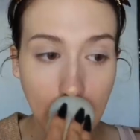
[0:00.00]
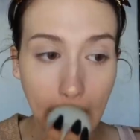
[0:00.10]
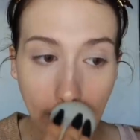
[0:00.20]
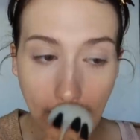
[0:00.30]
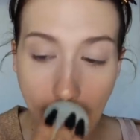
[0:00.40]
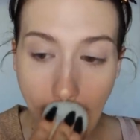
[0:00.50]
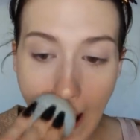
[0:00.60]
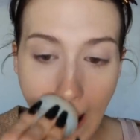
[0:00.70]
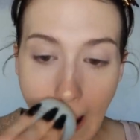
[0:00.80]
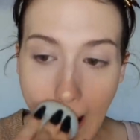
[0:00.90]
Like
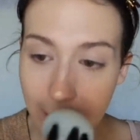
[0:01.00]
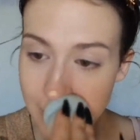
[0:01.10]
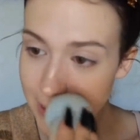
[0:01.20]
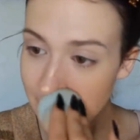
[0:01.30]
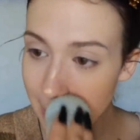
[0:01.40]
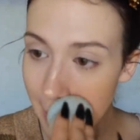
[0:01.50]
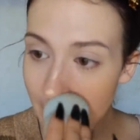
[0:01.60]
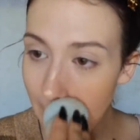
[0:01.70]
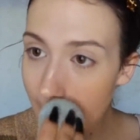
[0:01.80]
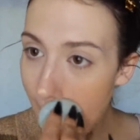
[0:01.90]
if
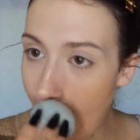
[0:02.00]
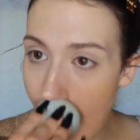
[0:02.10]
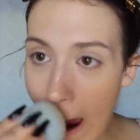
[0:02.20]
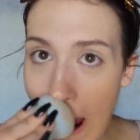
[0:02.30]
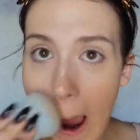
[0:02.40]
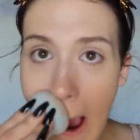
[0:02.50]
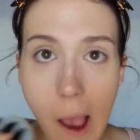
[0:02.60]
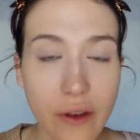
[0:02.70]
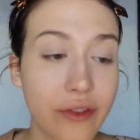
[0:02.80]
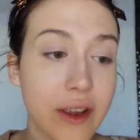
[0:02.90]
something
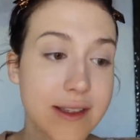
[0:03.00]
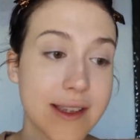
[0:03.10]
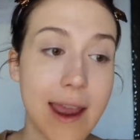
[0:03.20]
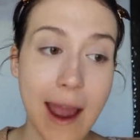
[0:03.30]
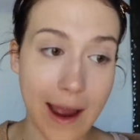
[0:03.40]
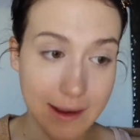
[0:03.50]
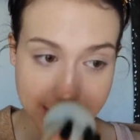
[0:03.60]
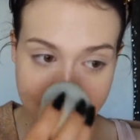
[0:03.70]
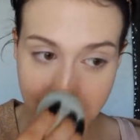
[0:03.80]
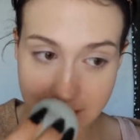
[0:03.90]
fits
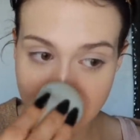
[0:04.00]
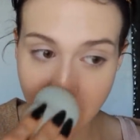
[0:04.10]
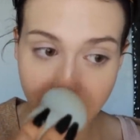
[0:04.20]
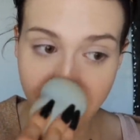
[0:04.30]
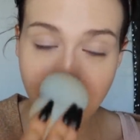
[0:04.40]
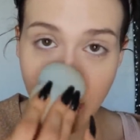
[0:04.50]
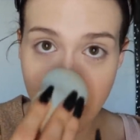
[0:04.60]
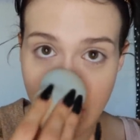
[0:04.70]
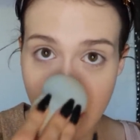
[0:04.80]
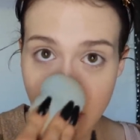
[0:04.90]
Cass, it's
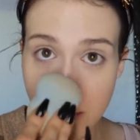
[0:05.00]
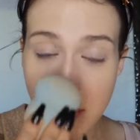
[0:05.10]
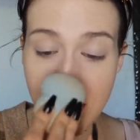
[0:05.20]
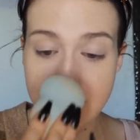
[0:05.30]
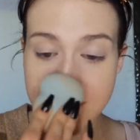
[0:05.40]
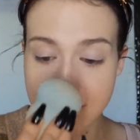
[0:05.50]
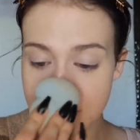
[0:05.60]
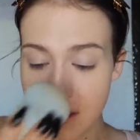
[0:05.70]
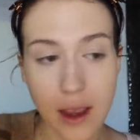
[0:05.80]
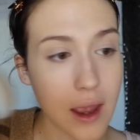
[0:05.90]
very hit or
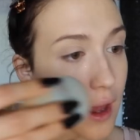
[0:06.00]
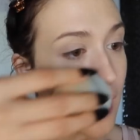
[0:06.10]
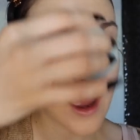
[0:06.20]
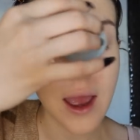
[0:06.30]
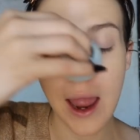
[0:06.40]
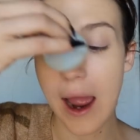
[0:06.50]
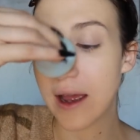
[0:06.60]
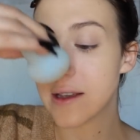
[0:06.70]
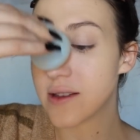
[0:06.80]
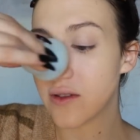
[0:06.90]
miss
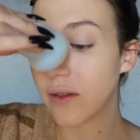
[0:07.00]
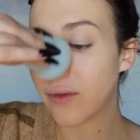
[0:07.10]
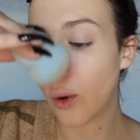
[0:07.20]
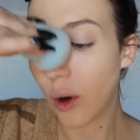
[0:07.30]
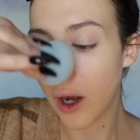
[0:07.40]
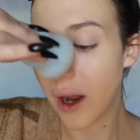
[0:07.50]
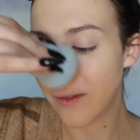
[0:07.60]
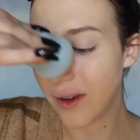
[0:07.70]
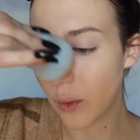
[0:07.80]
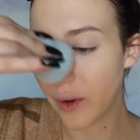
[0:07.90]
as for
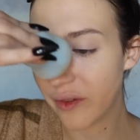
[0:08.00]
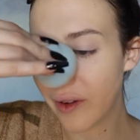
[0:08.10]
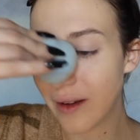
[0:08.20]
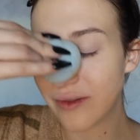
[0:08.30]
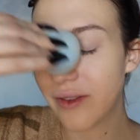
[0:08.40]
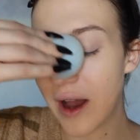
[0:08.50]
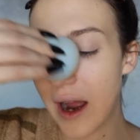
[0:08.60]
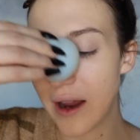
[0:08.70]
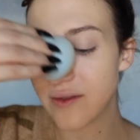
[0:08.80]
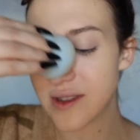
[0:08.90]
if it would fit
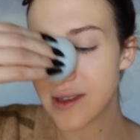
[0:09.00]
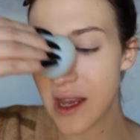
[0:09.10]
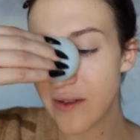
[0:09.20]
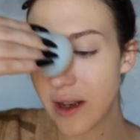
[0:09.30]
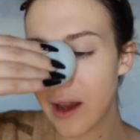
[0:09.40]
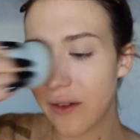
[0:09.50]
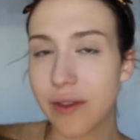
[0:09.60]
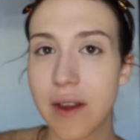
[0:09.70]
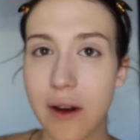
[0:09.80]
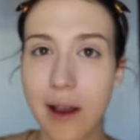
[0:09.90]
fives. Even
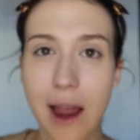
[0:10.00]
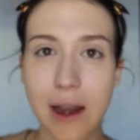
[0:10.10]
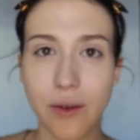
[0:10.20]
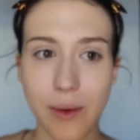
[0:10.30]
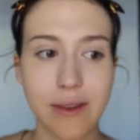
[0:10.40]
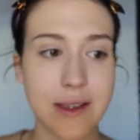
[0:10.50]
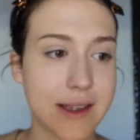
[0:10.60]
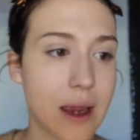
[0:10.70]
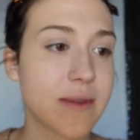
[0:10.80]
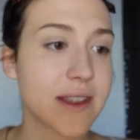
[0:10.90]
if they're kind of around the
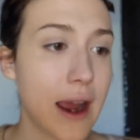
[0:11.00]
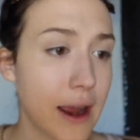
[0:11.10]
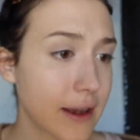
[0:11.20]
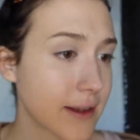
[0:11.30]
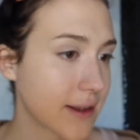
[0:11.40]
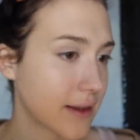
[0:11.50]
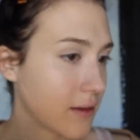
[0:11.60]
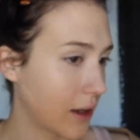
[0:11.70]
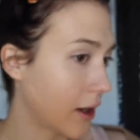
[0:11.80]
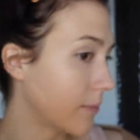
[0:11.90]
same size,
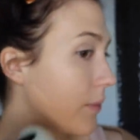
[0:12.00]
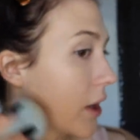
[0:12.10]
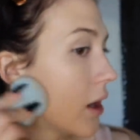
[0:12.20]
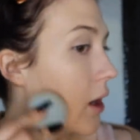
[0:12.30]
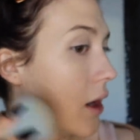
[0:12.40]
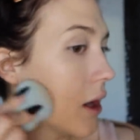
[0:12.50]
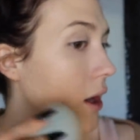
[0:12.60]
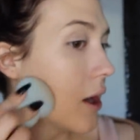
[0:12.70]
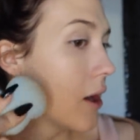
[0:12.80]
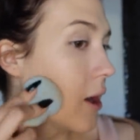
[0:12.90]
their
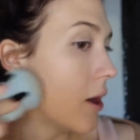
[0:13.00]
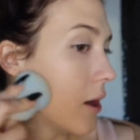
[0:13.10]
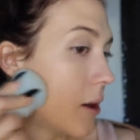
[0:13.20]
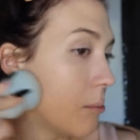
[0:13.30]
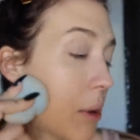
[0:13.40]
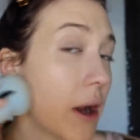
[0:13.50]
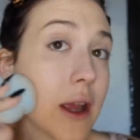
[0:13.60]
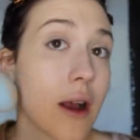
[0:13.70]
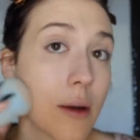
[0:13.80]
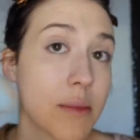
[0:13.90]
body
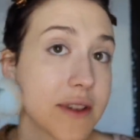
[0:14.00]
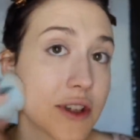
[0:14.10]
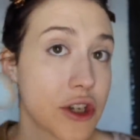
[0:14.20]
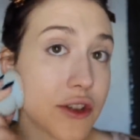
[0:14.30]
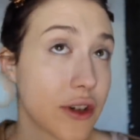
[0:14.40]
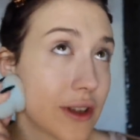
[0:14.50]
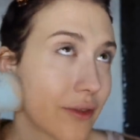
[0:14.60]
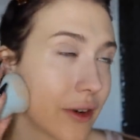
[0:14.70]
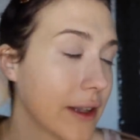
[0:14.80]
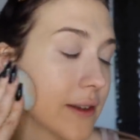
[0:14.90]
compositions are
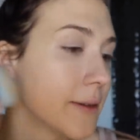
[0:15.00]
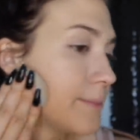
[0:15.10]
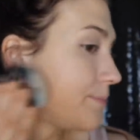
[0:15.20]
different.